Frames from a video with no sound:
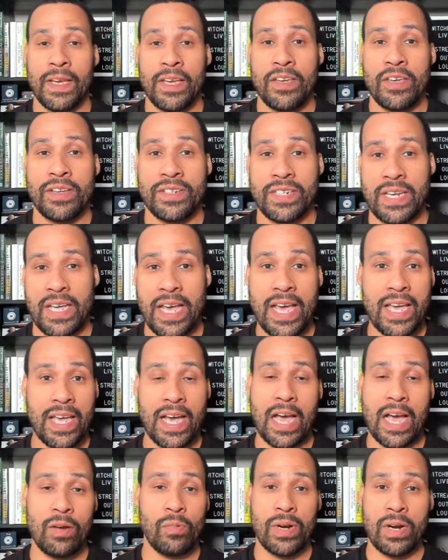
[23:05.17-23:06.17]
you can say, hey,
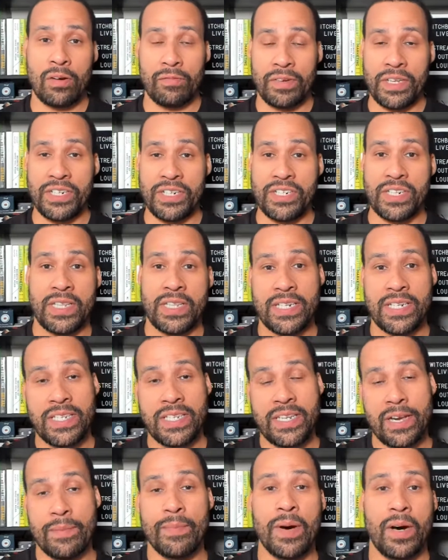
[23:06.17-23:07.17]
I want to reach this
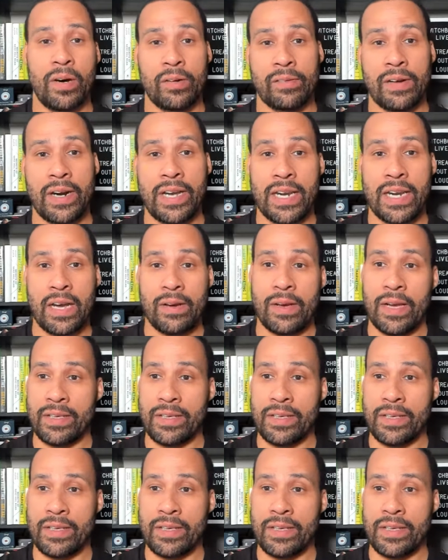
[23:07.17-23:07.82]
demo, right?